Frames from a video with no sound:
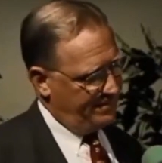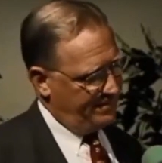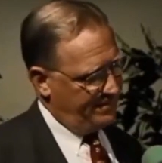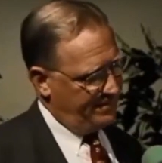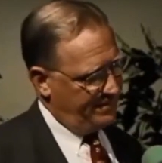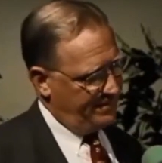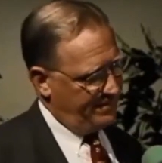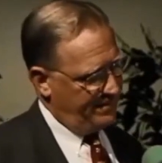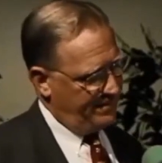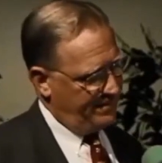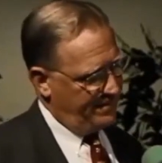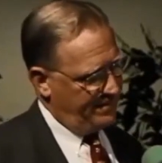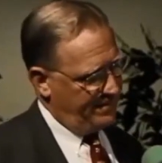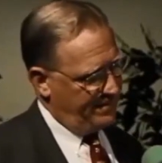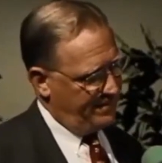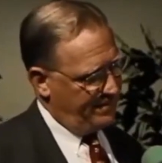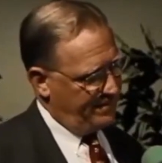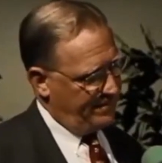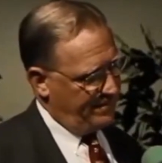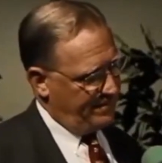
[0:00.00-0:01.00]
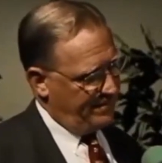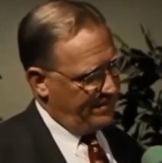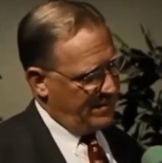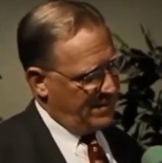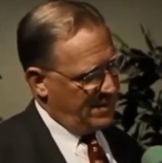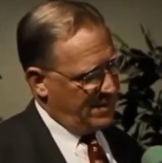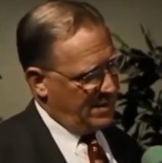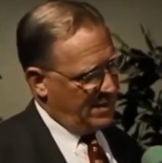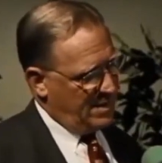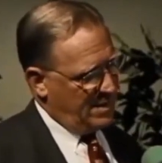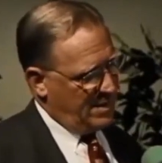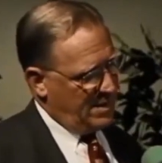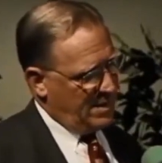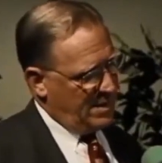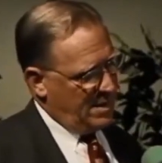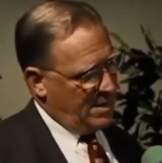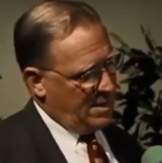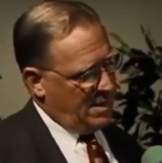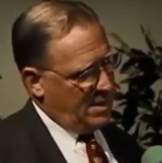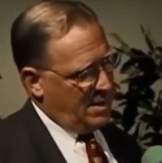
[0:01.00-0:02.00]

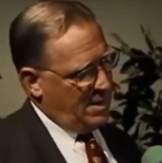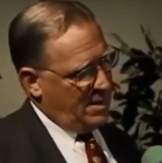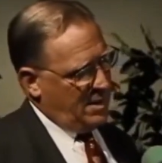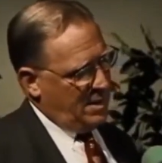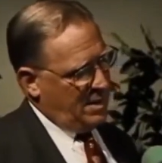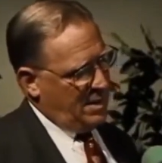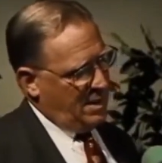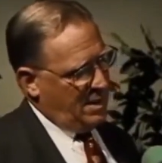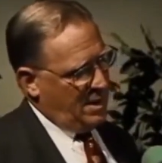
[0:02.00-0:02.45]
[no speech]